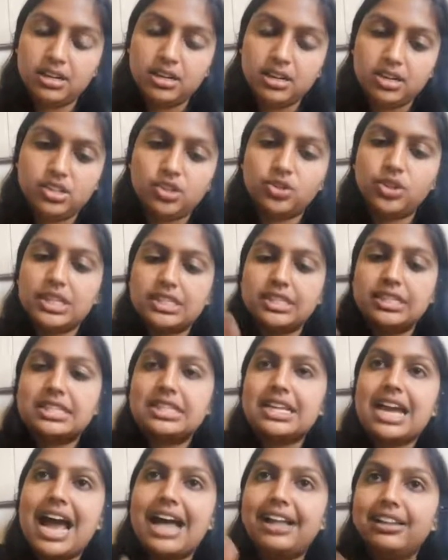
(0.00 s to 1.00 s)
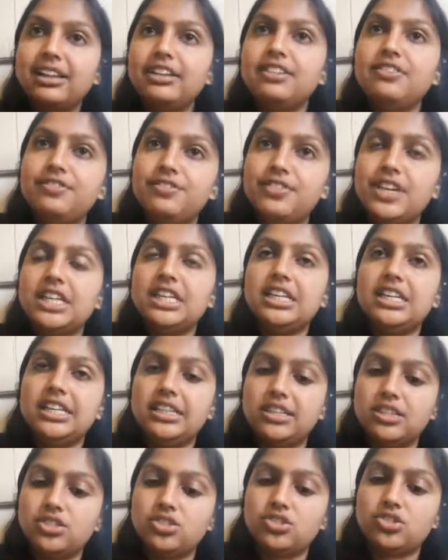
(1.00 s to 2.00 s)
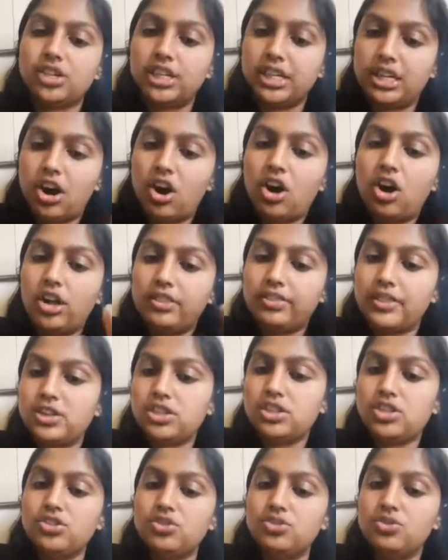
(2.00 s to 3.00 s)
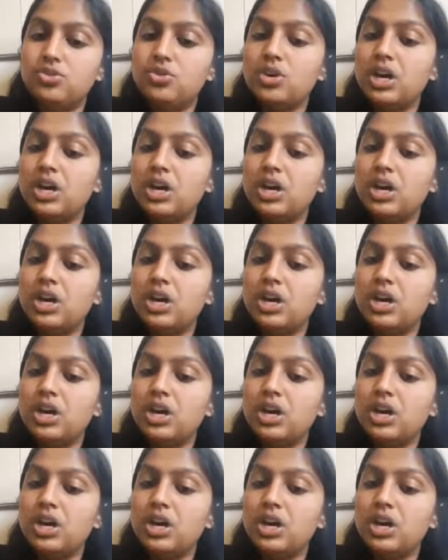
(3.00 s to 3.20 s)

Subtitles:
So this is an L infinity constraint on the two